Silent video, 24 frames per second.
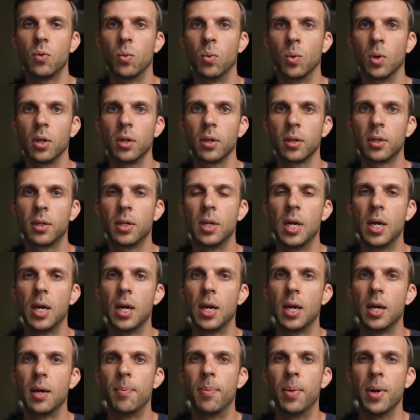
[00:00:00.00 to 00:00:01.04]
work,
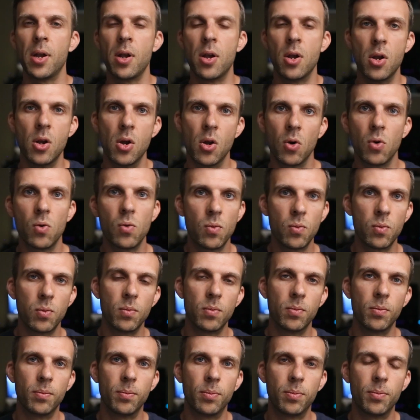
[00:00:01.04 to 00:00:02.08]
but no
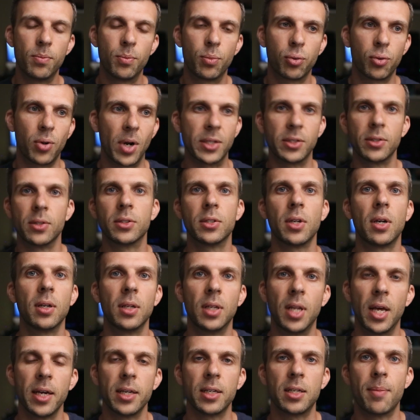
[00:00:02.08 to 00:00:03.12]
presence
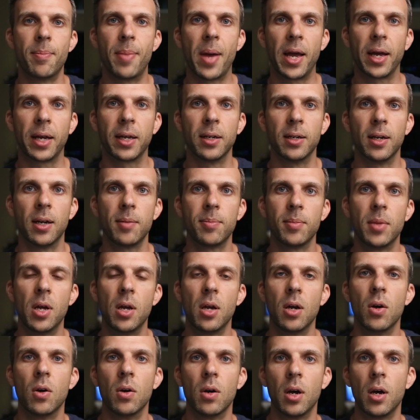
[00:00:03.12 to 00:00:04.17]
online to back it up,
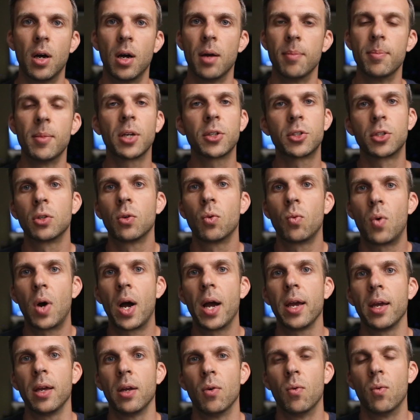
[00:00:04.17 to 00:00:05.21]
I'm not sure
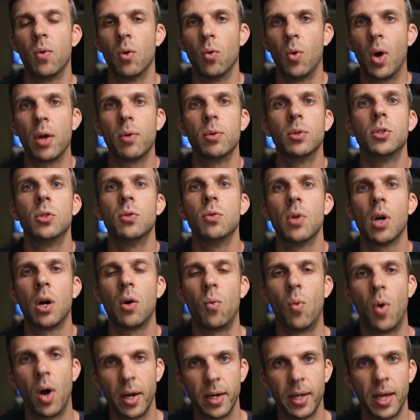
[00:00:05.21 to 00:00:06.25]
why. Why would you not
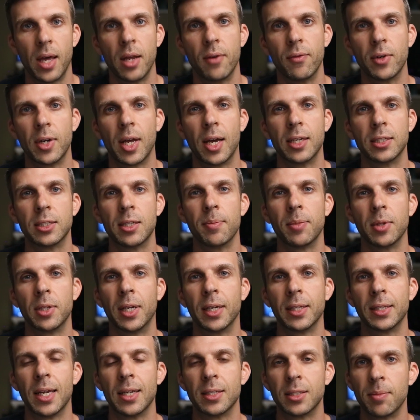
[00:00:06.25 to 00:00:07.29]
want to advertise something
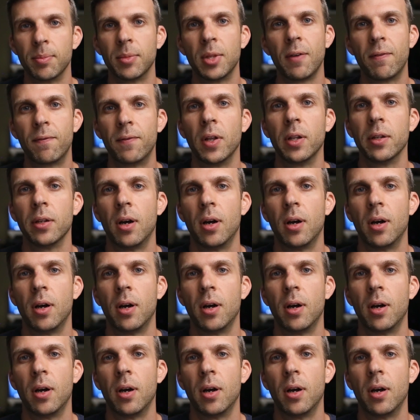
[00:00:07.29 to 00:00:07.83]
like that? Something felt